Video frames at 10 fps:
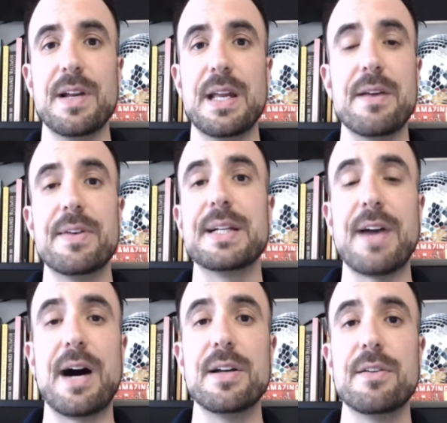giving
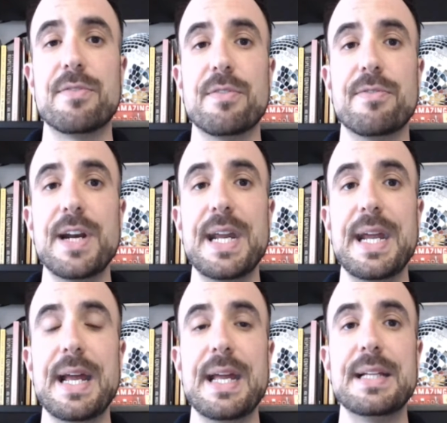value for free
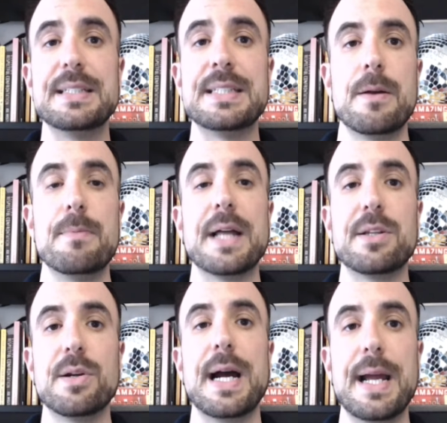is
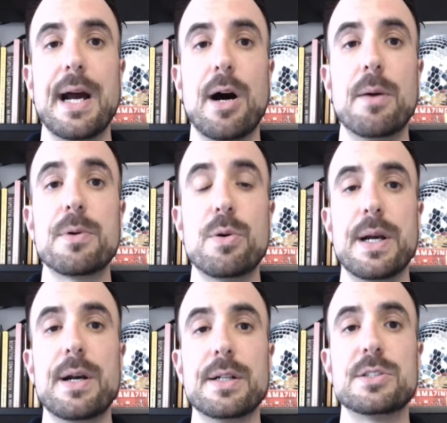Matthew and I help
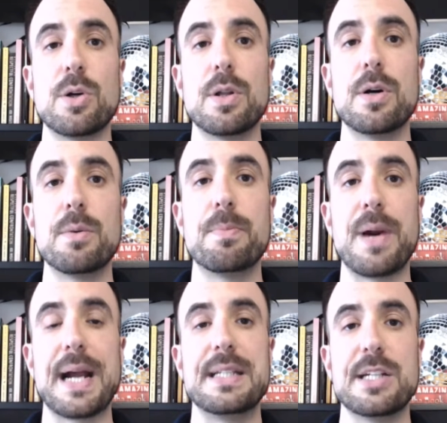queer solo
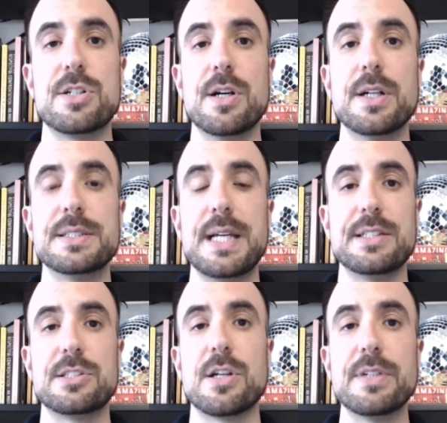practitioners
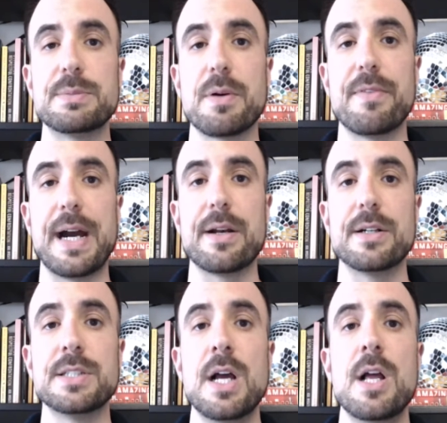and service
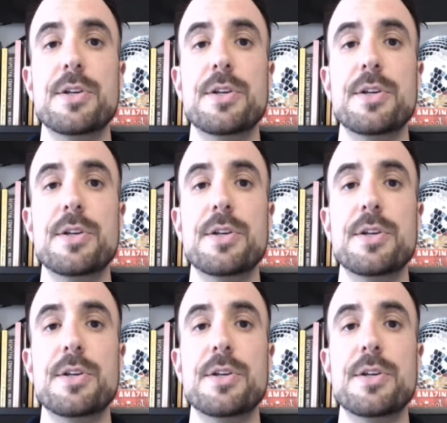providers